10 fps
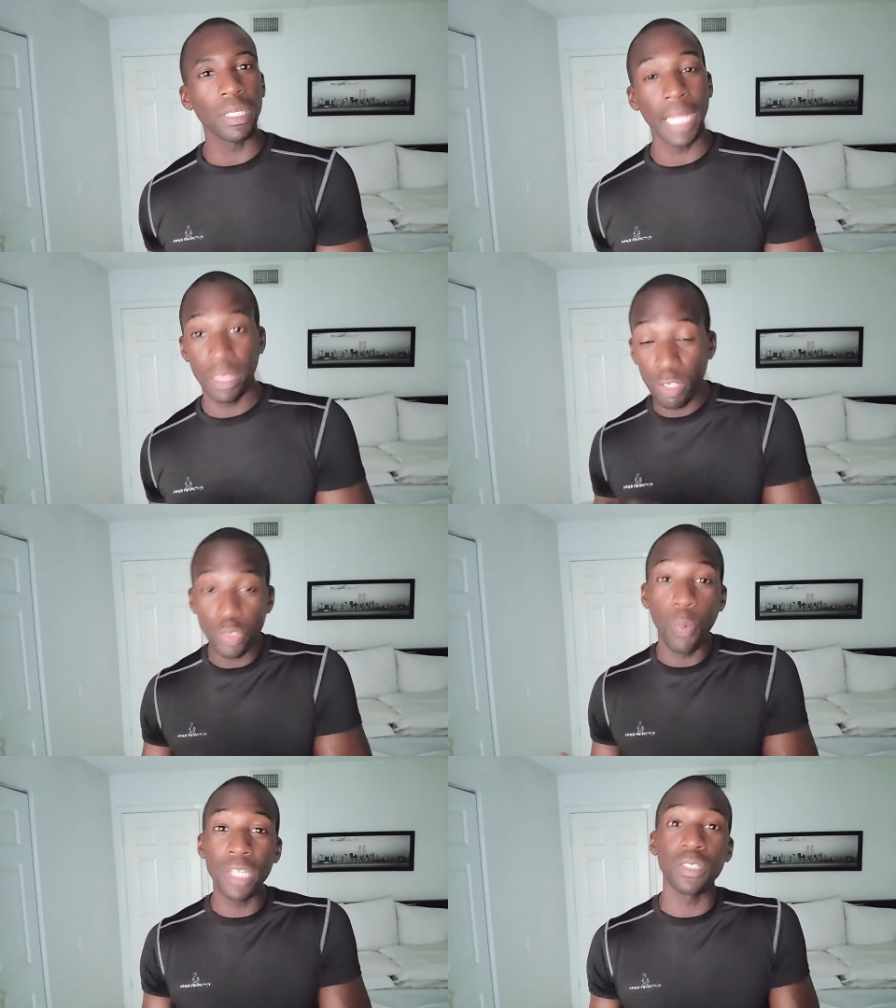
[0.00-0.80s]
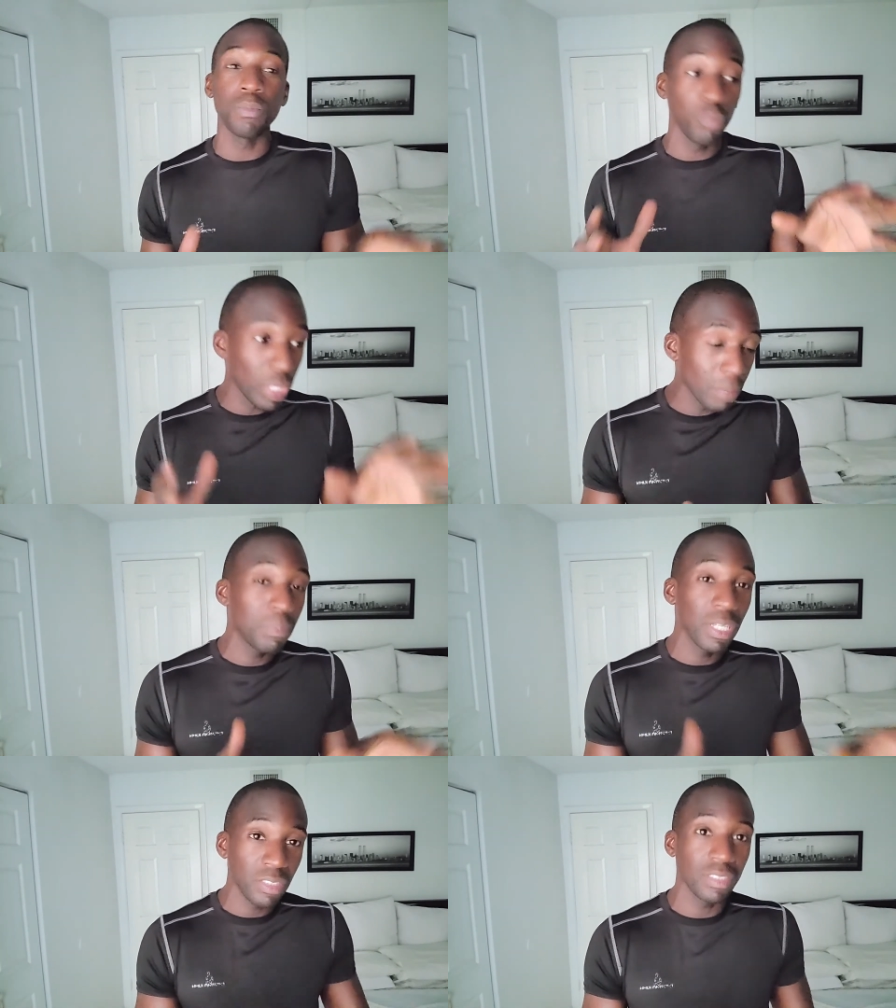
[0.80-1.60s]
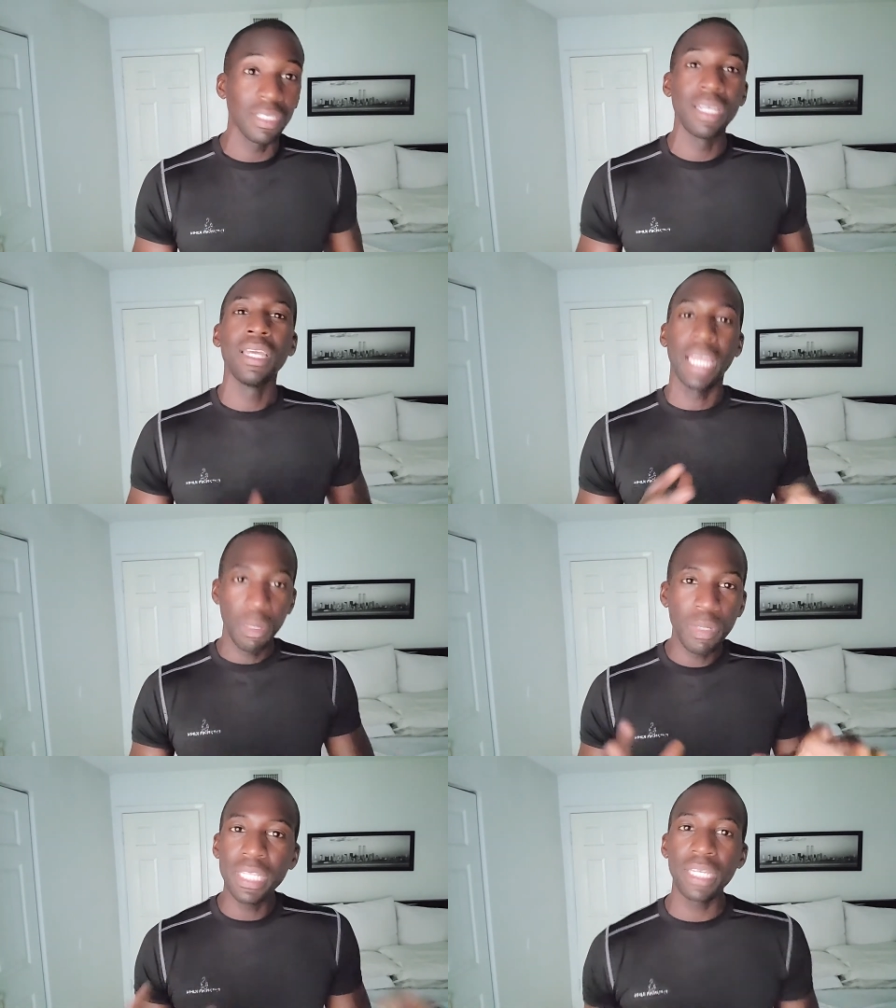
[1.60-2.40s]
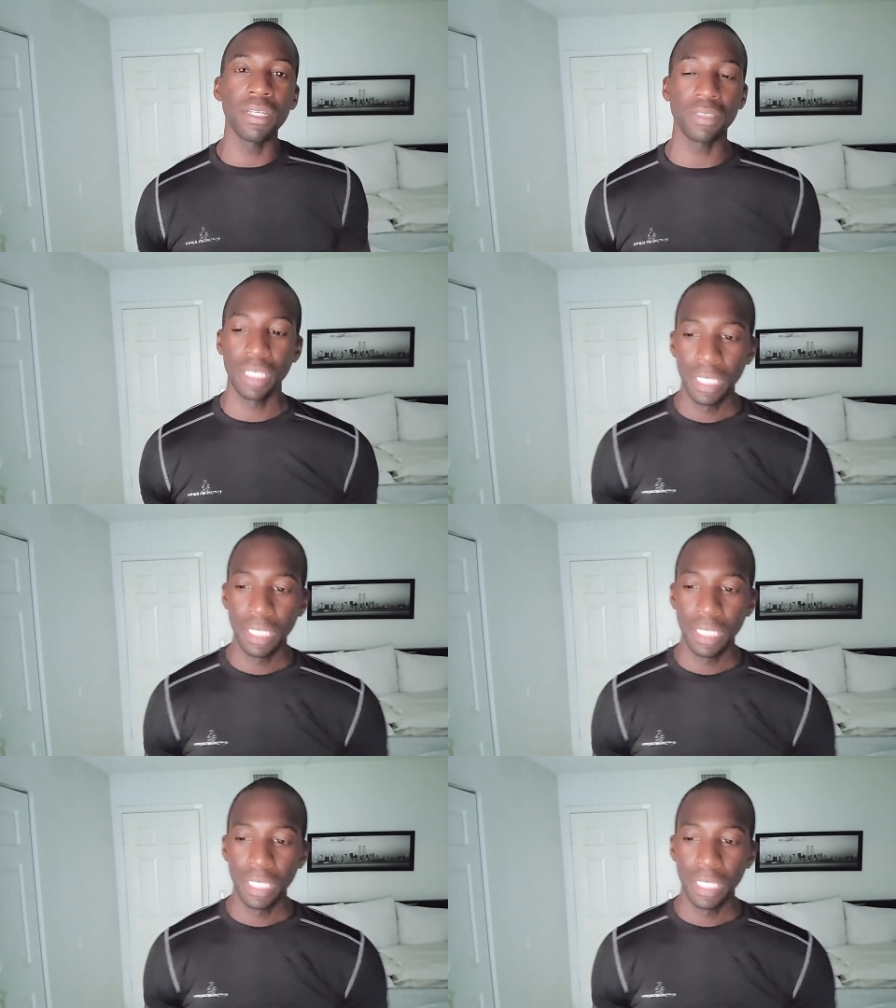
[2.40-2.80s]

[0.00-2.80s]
Like there's a way to run a business. It really is.